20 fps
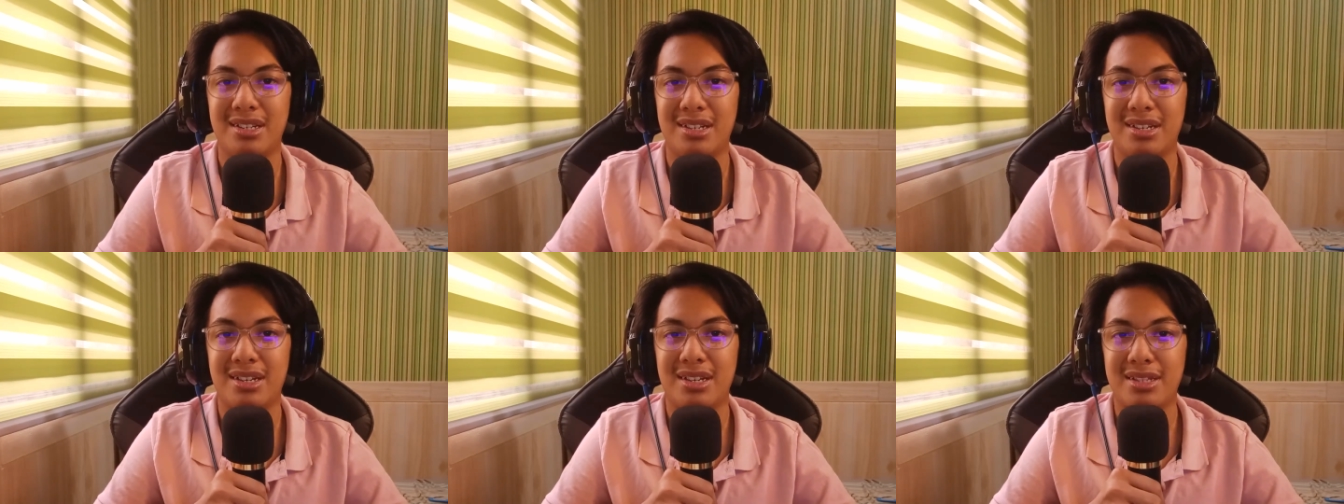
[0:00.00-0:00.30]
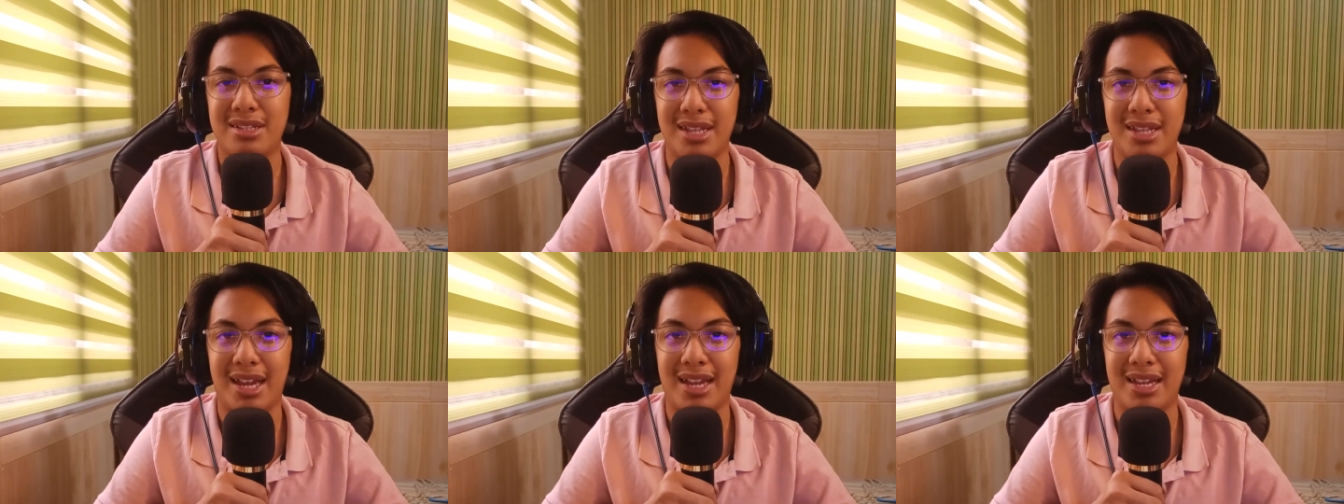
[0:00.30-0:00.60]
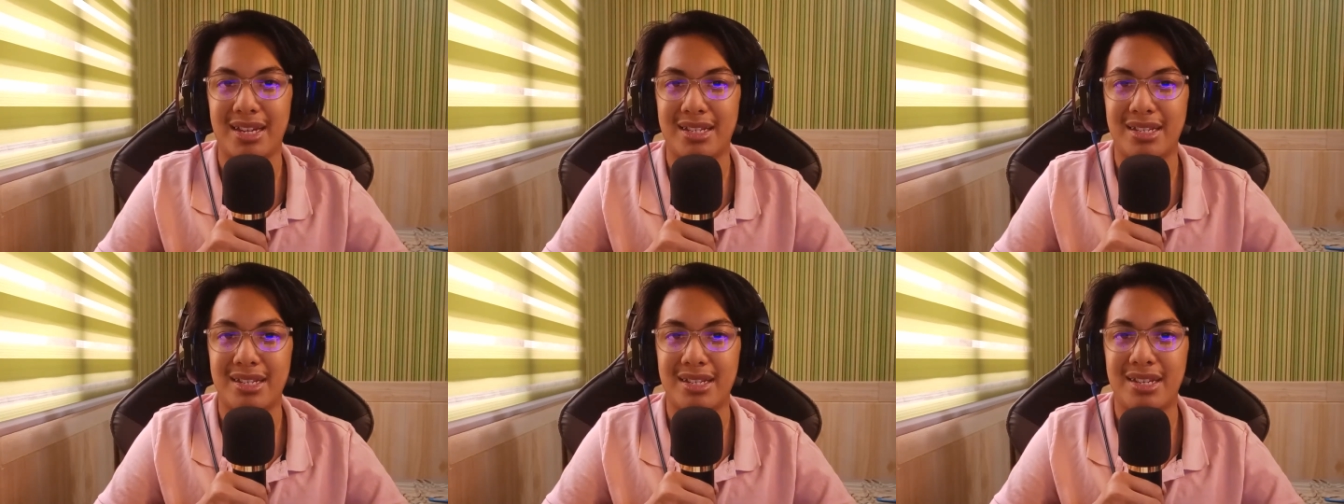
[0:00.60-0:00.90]
that
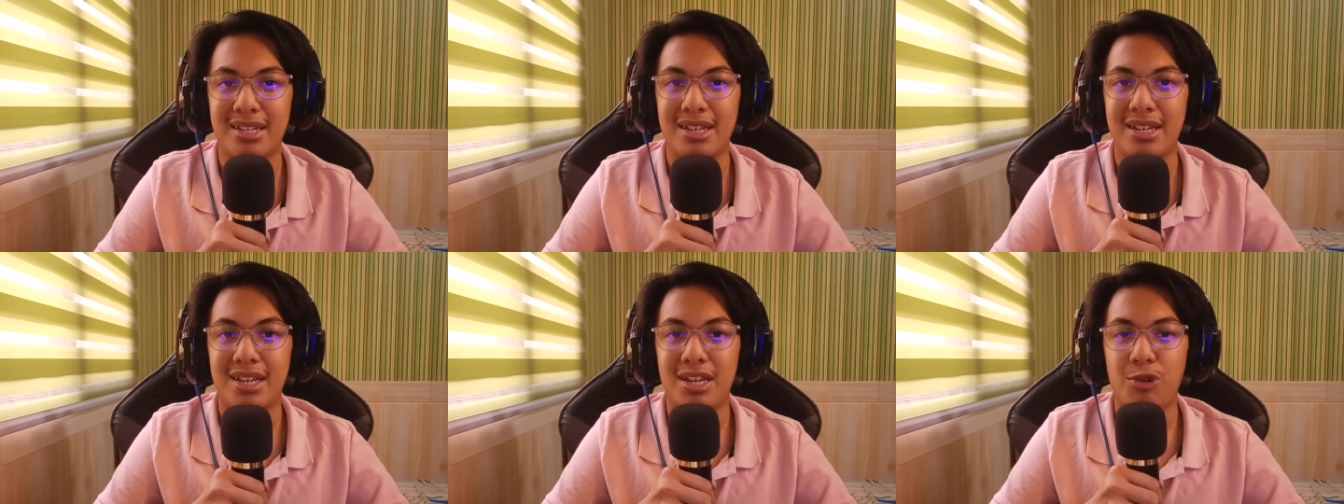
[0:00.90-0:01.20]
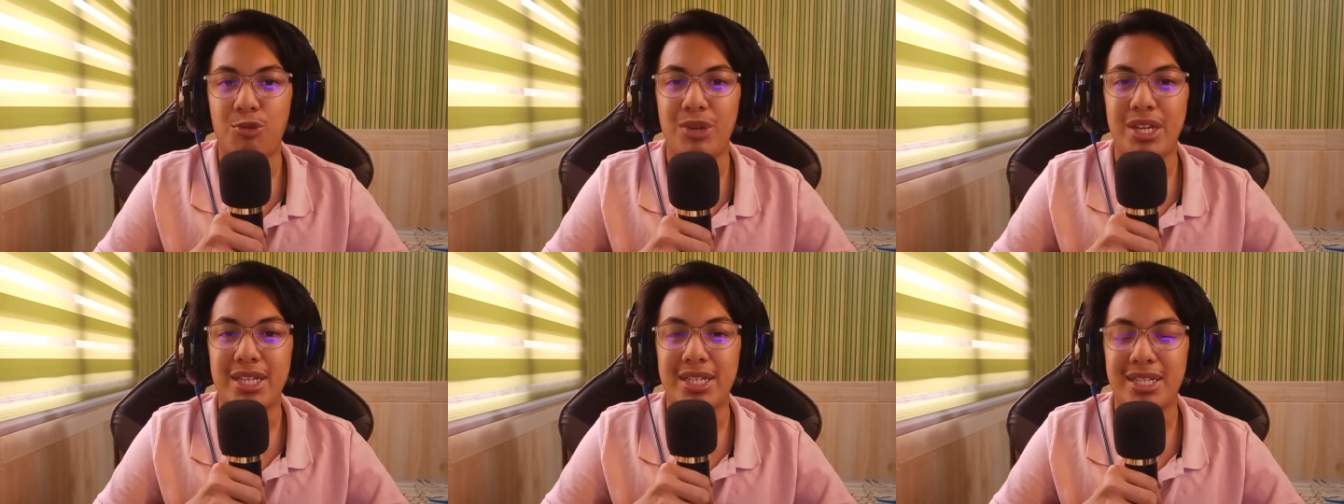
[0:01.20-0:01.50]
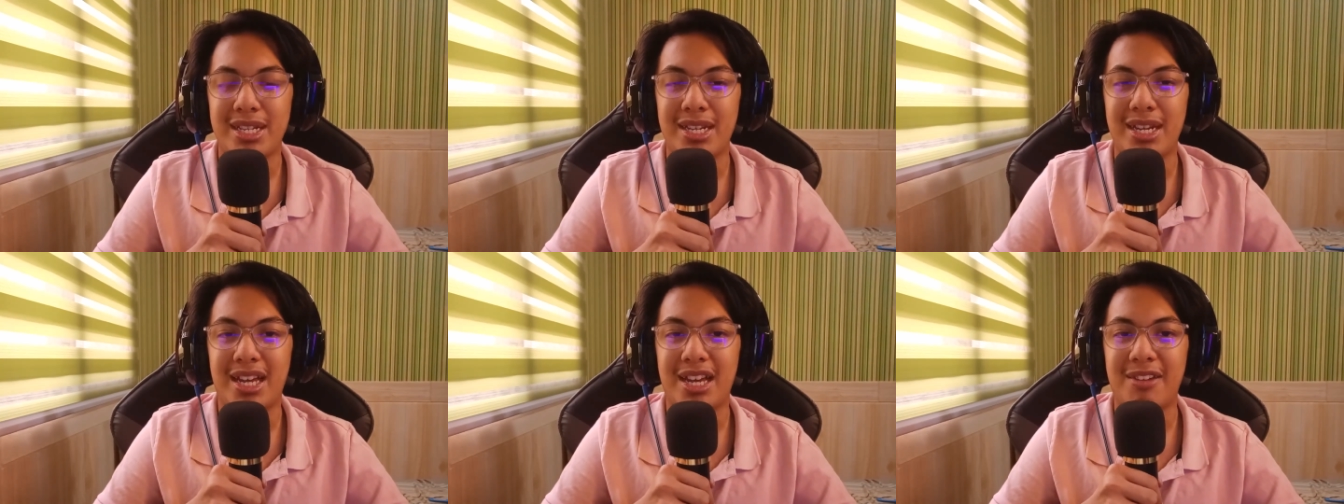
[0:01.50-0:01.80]
we
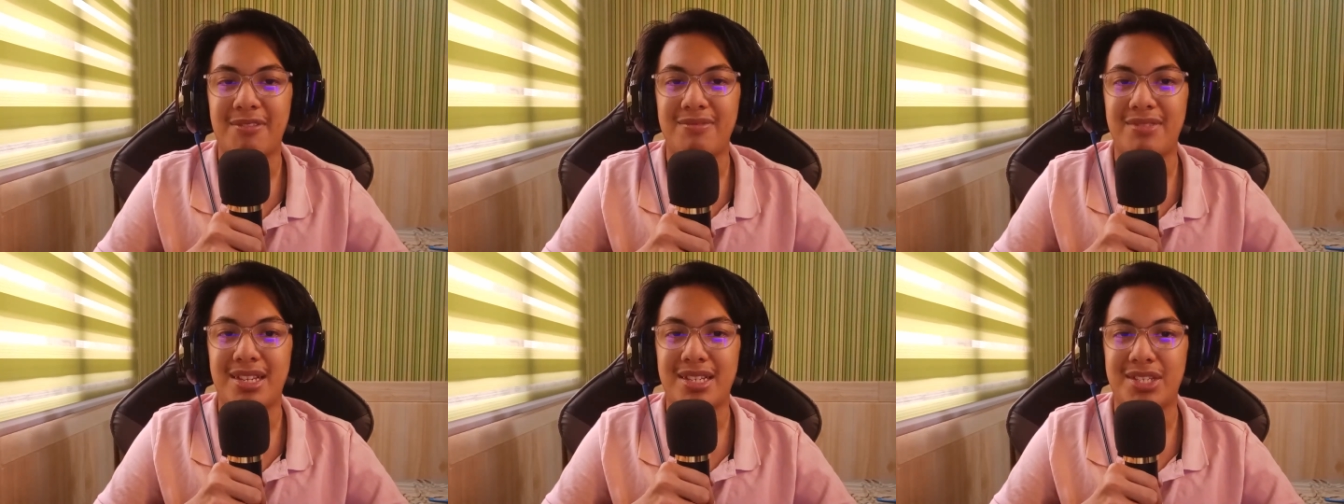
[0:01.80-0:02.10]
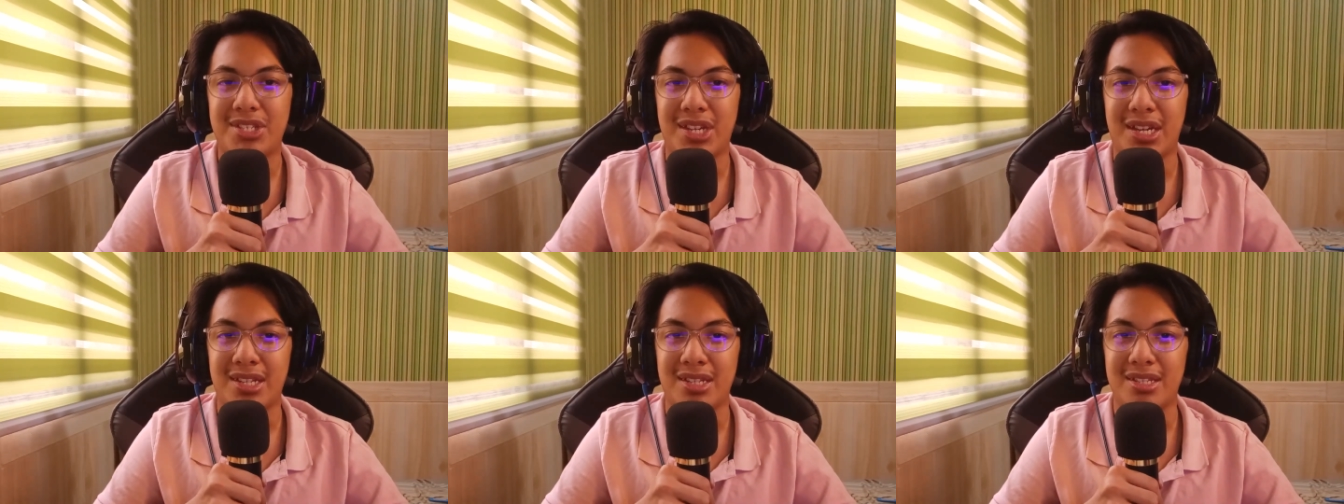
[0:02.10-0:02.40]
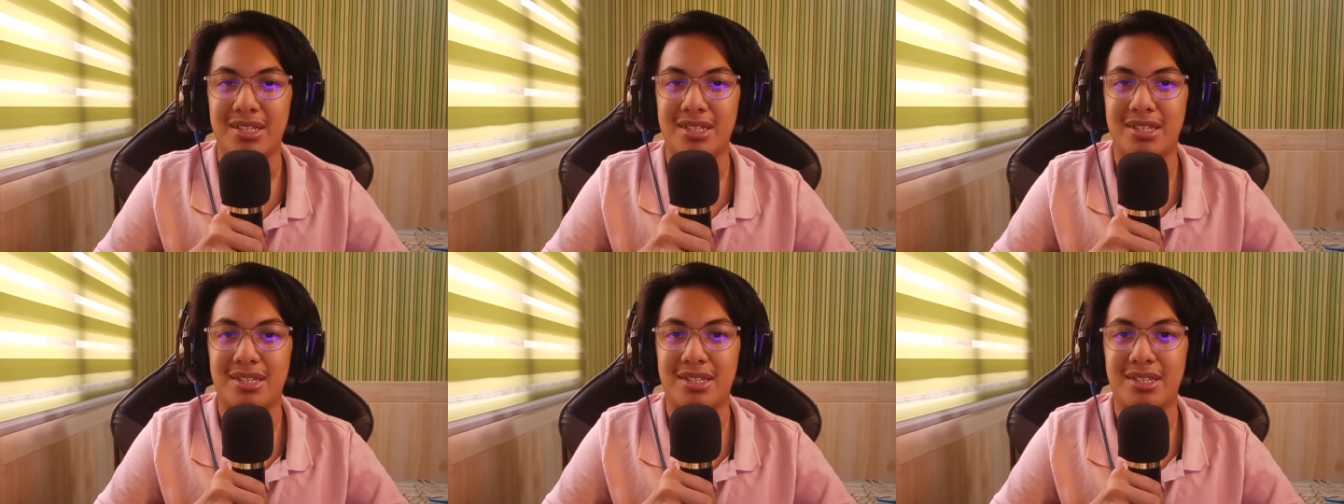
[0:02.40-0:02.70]
still have the
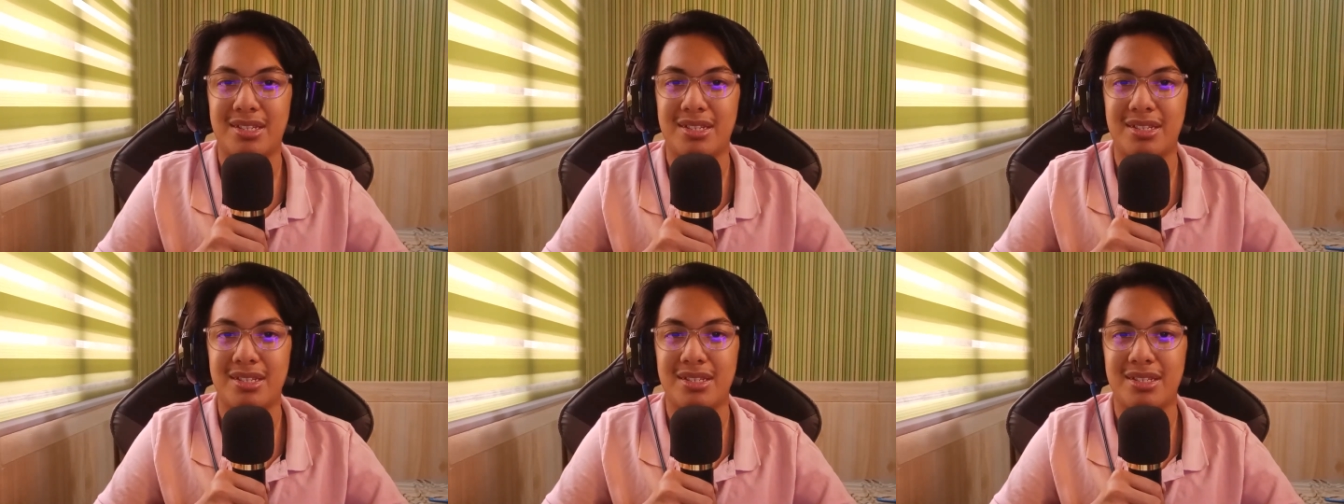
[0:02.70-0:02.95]
chance